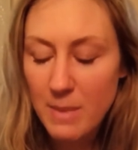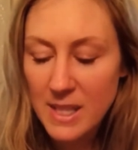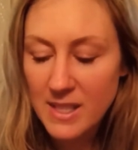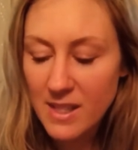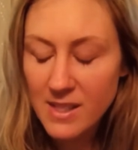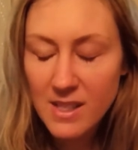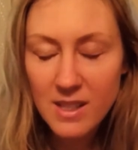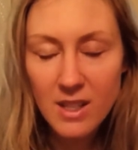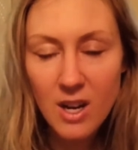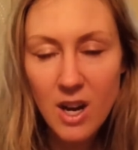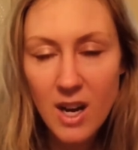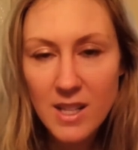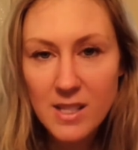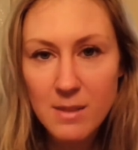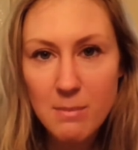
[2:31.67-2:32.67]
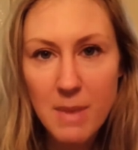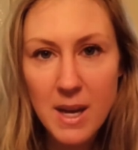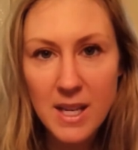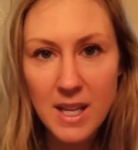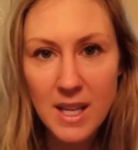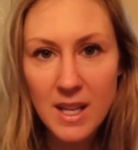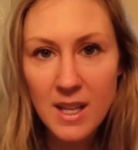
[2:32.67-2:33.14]
it doesn't cost
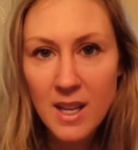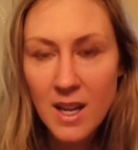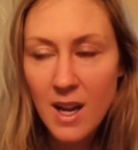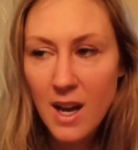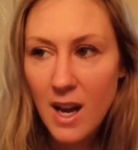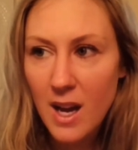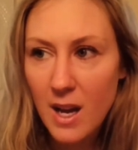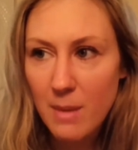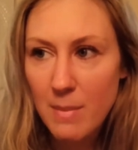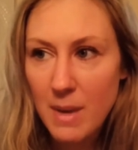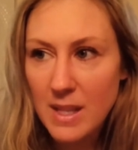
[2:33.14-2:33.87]
money um,